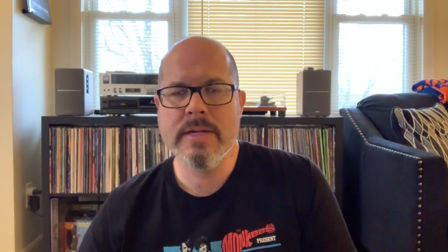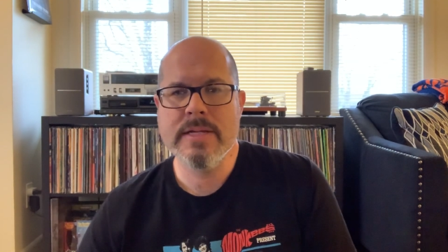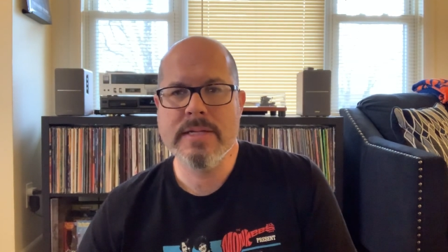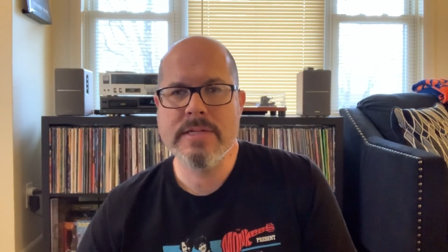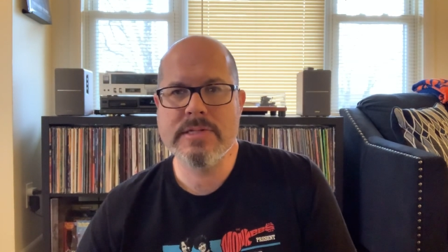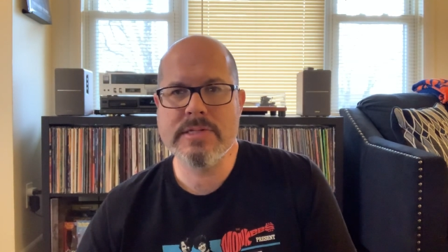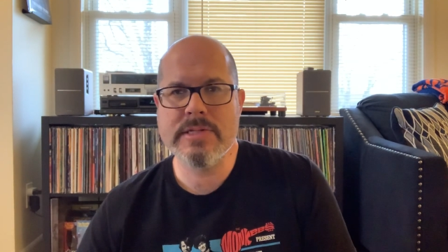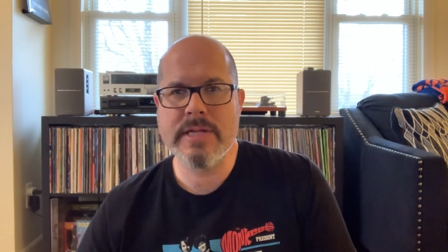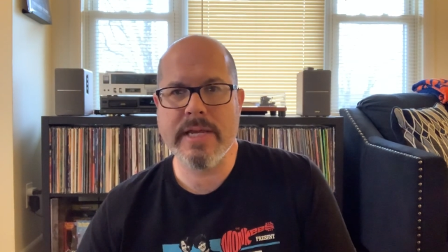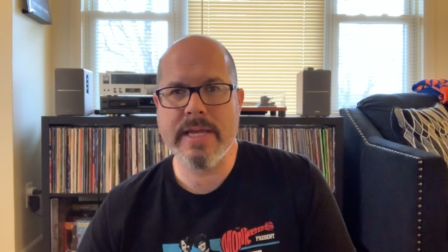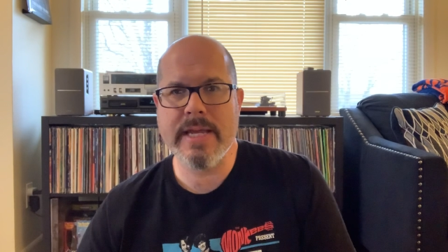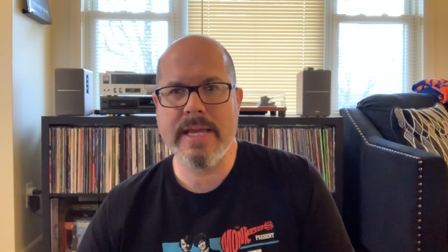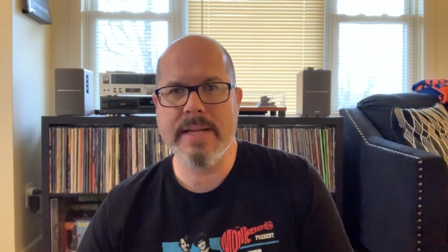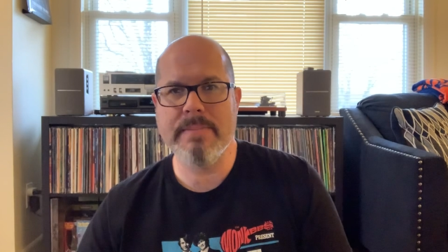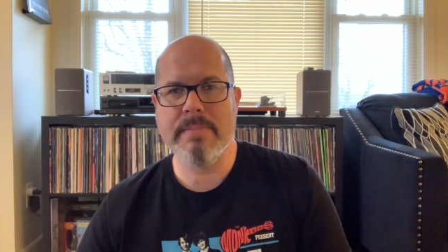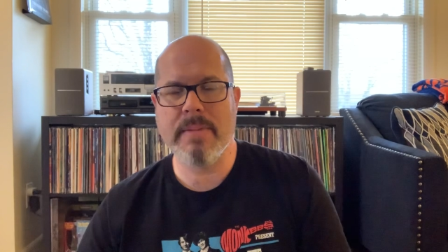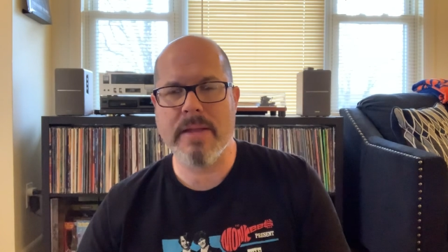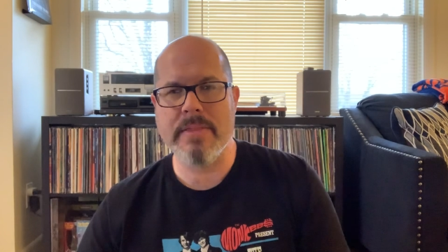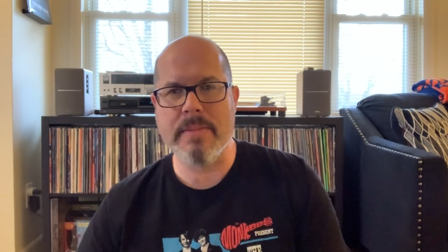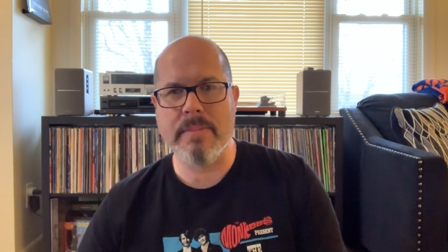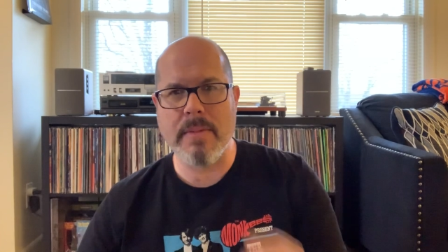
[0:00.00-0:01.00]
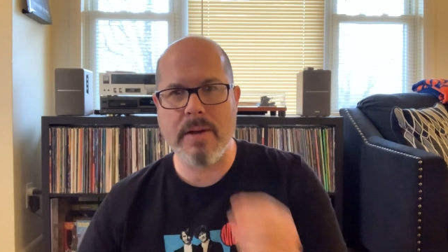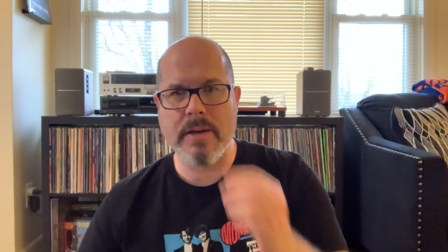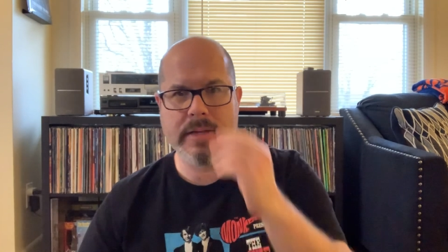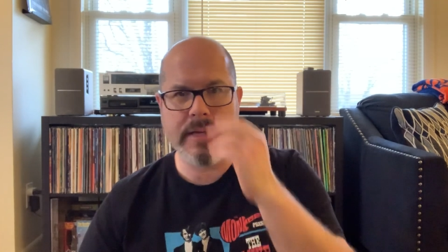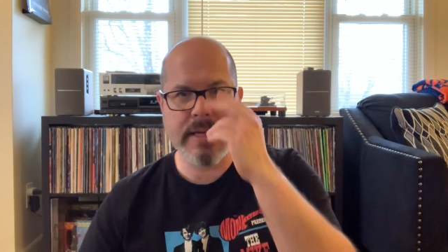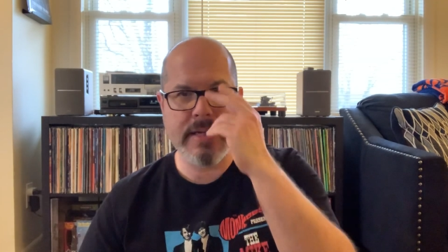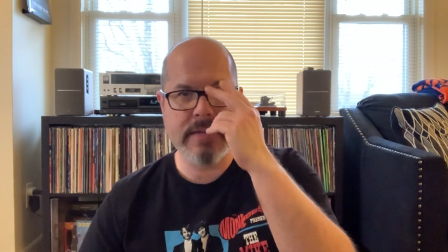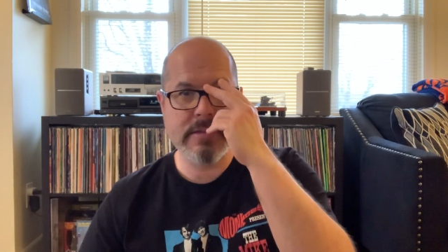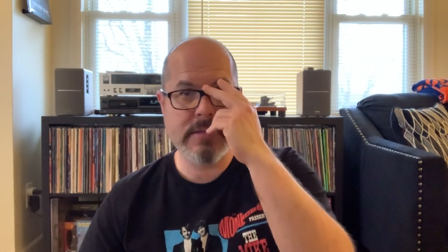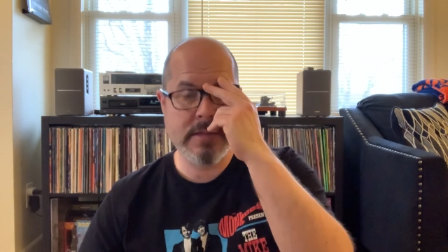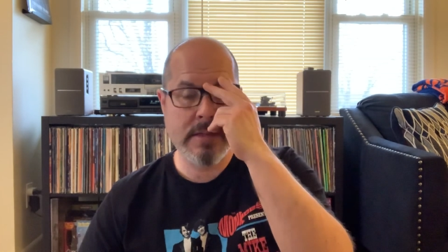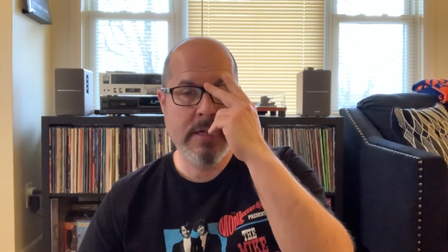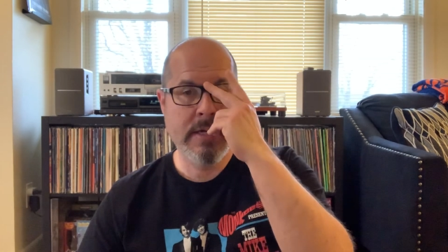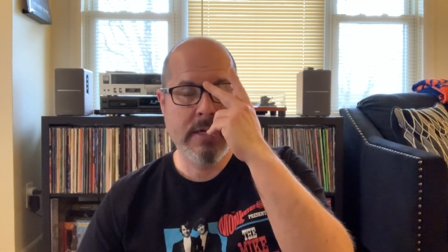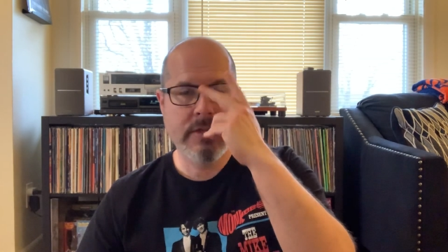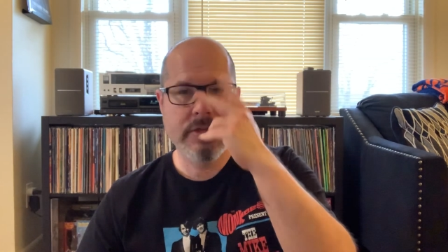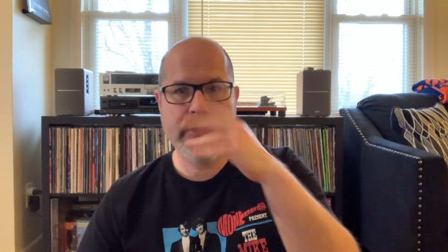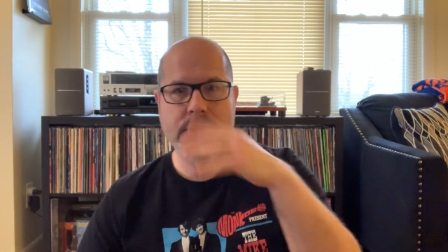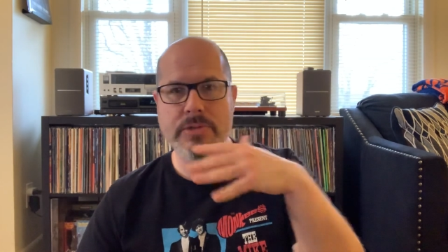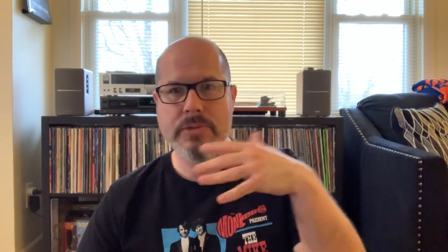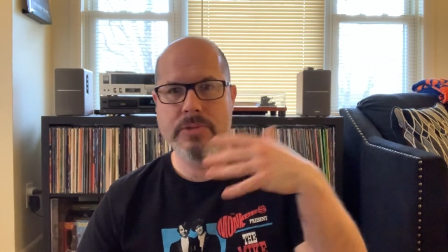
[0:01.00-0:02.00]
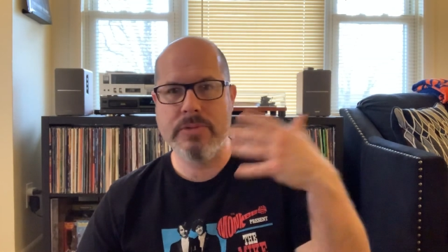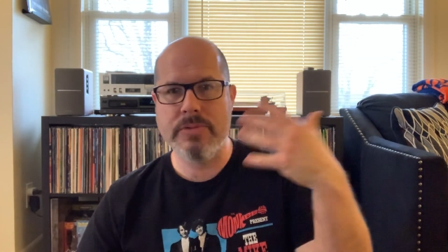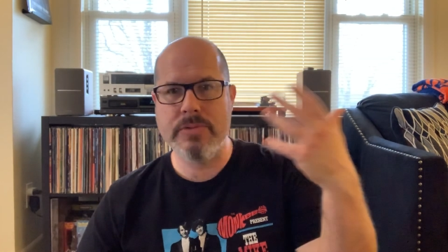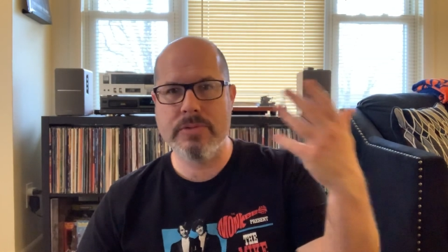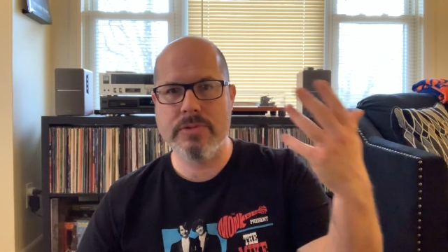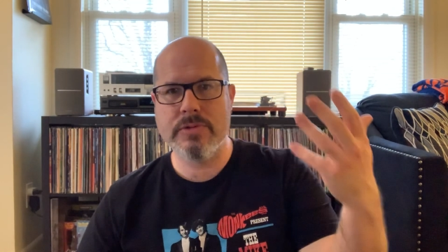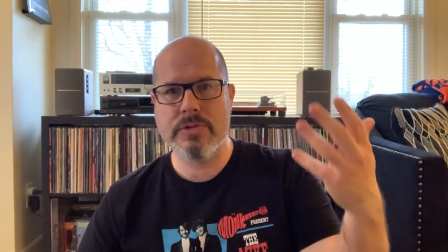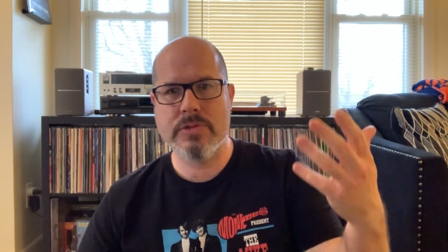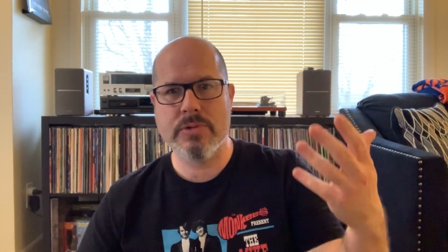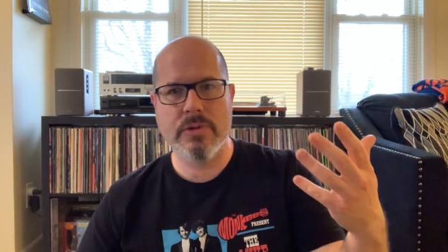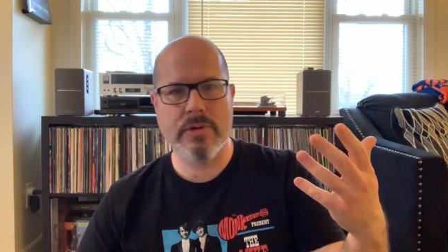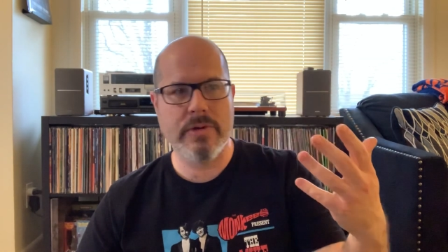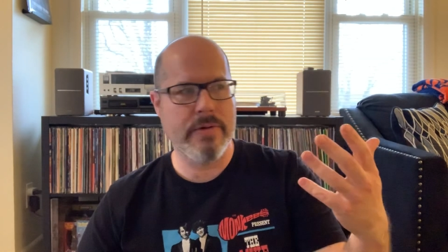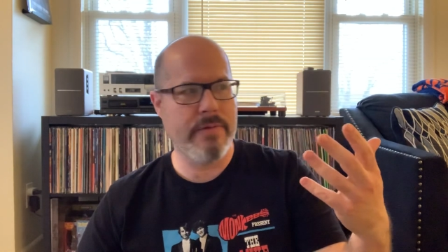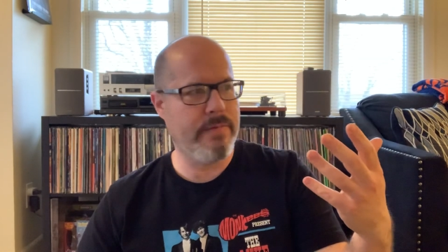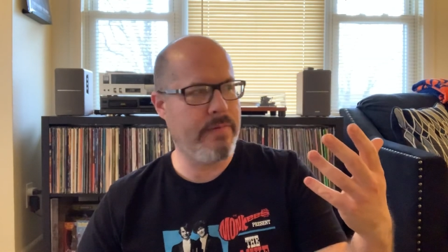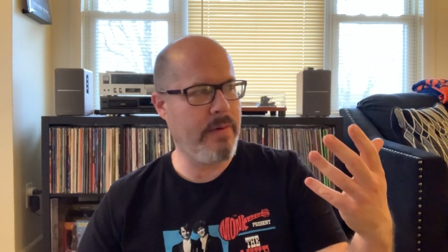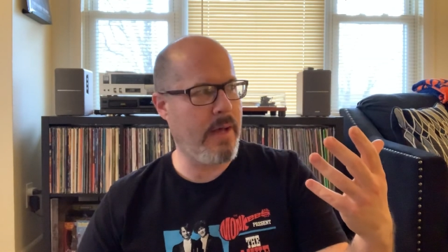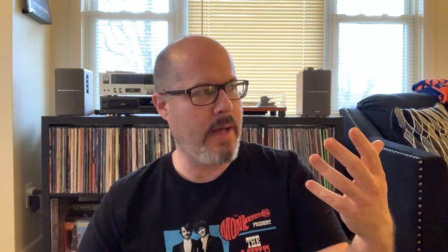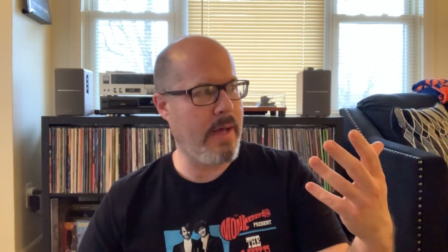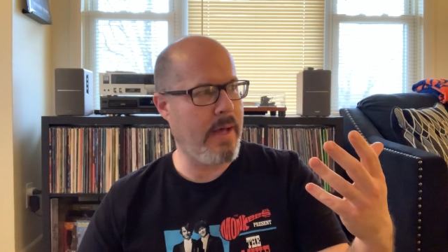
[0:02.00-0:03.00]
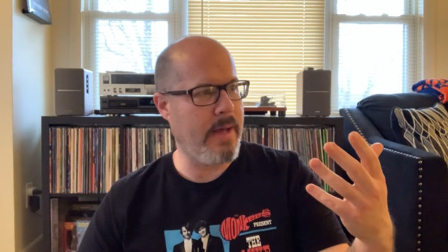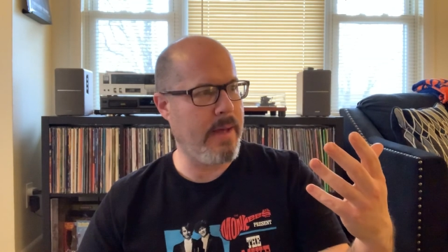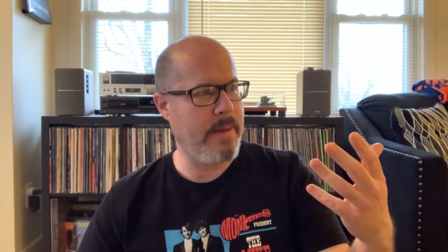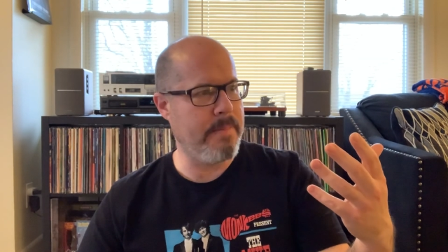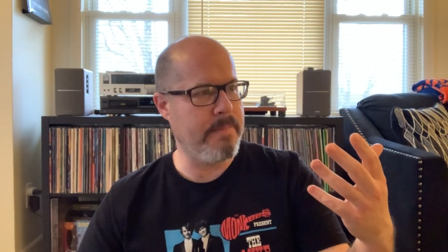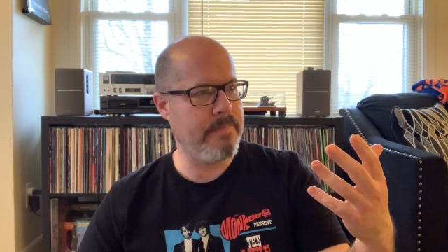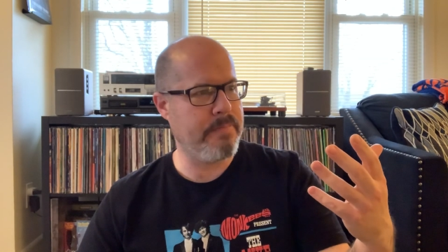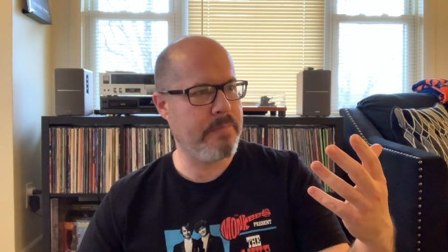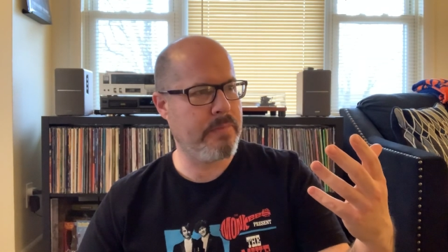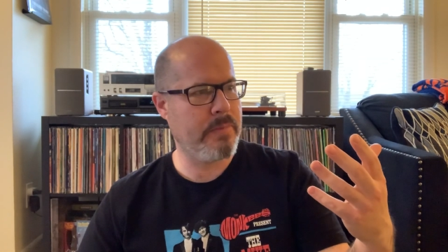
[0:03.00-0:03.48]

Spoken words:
singing by the Monkees to sort of